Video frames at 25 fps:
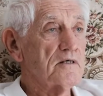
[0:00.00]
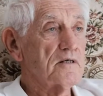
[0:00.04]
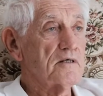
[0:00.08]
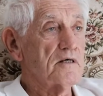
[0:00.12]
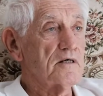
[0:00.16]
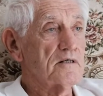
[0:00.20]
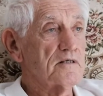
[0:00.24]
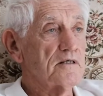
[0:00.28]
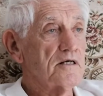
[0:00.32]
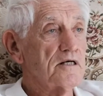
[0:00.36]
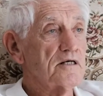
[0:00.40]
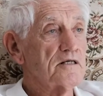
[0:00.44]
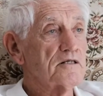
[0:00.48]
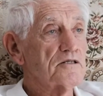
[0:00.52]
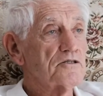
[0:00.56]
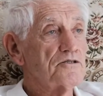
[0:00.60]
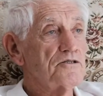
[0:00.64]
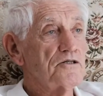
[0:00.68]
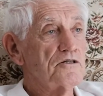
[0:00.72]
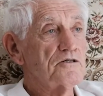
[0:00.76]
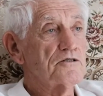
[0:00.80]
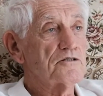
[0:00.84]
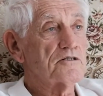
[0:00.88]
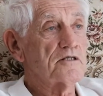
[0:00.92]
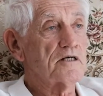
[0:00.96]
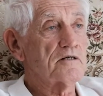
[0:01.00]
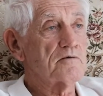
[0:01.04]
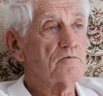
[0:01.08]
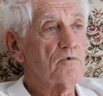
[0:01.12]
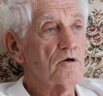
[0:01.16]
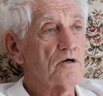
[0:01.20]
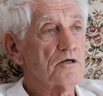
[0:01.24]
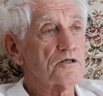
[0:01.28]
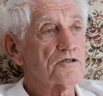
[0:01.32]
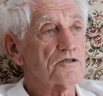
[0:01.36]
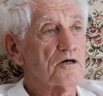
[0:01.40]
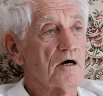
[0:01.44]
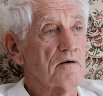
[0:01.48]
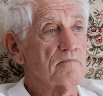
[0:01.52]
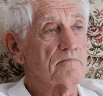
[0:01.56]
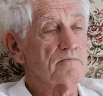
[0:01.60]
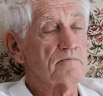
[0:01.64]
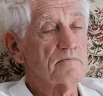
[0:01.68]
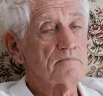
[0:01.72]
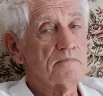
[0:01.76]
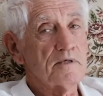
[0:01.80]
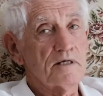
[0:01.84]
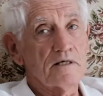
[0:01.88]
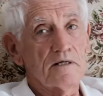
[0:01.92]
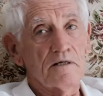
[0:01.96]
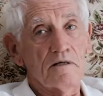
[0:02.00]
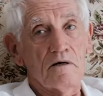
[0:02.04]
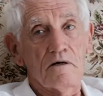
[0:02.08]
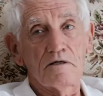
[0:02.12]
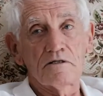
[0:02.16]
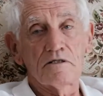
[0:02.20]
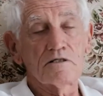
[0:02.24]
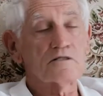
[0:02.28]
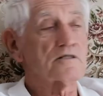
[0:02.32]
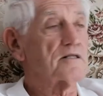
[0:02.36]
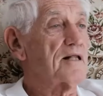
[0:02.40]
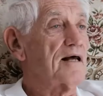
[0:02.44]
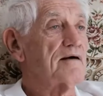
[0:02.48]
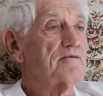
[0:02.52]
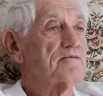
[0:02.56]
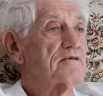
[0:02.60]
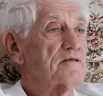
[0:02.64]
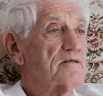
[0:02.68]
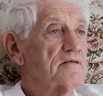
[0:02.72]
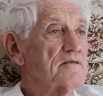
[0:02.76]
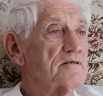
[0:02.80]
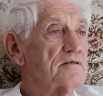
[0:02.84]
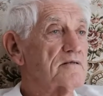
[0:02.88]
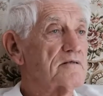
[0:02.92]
at Eagers Newstead workshop, and I just loved it.